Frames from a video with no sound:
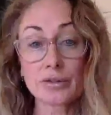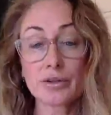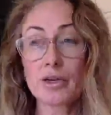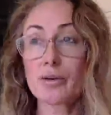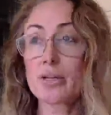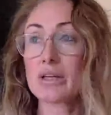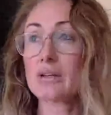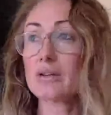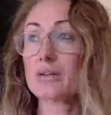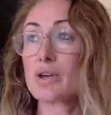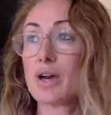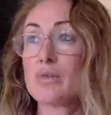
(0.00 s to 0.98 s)
going,
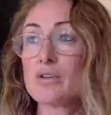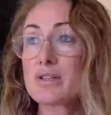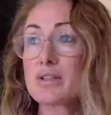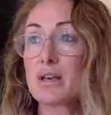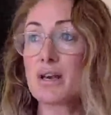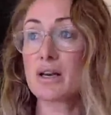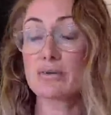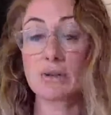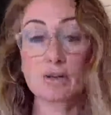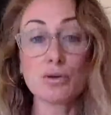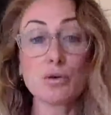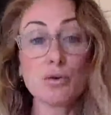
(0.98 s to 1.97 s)
look, I'm just going to kind of
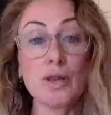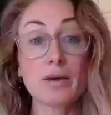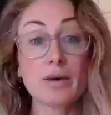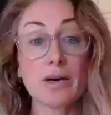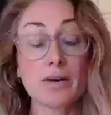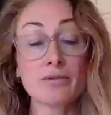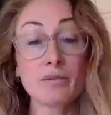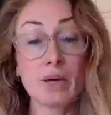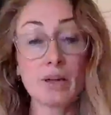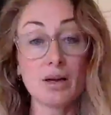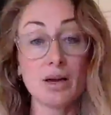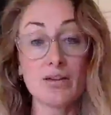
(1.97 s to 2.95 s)
ignore that part of
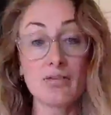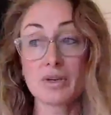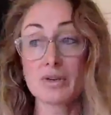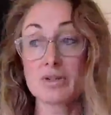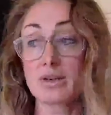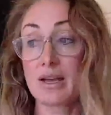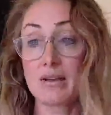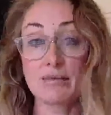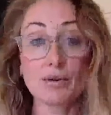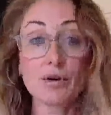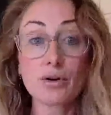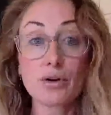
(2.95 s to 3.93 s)
my life because I have
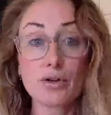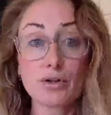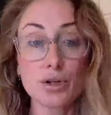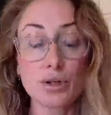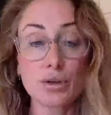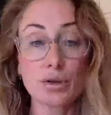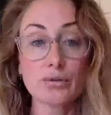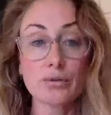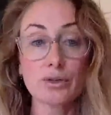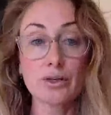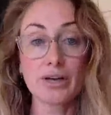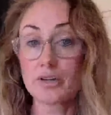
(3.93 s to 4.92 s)
no control
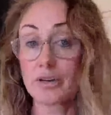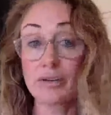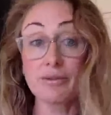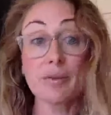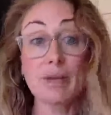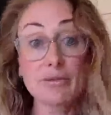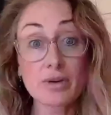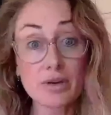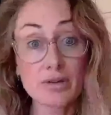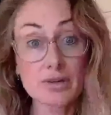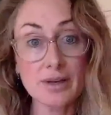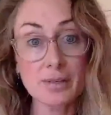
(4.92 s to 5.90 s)
over it. I don't know if I'm ever going
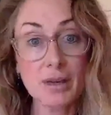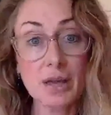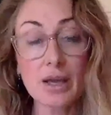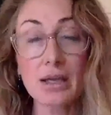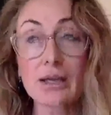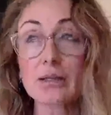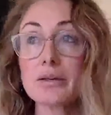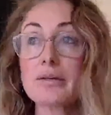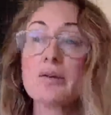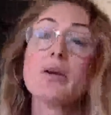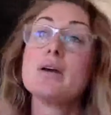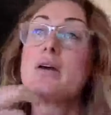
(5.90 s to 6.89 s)
to see him again.
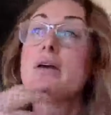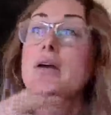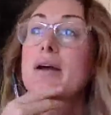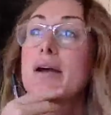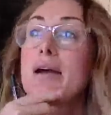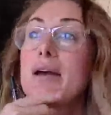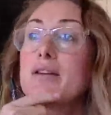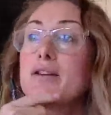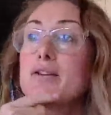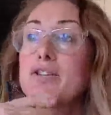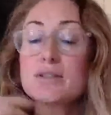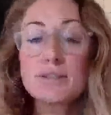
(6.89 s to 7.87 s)
And
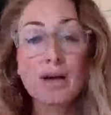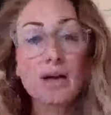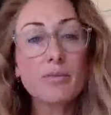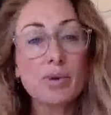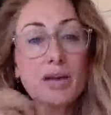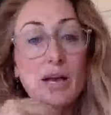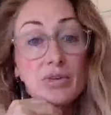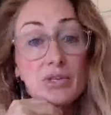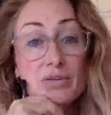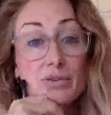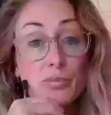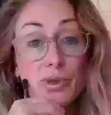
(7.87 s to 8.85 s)
you just kind of become a
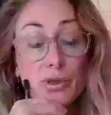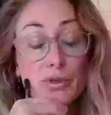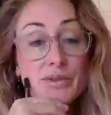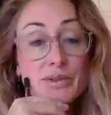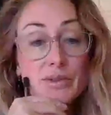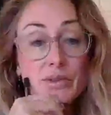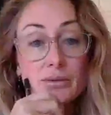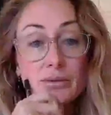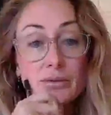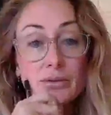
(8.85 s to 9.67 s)
different person,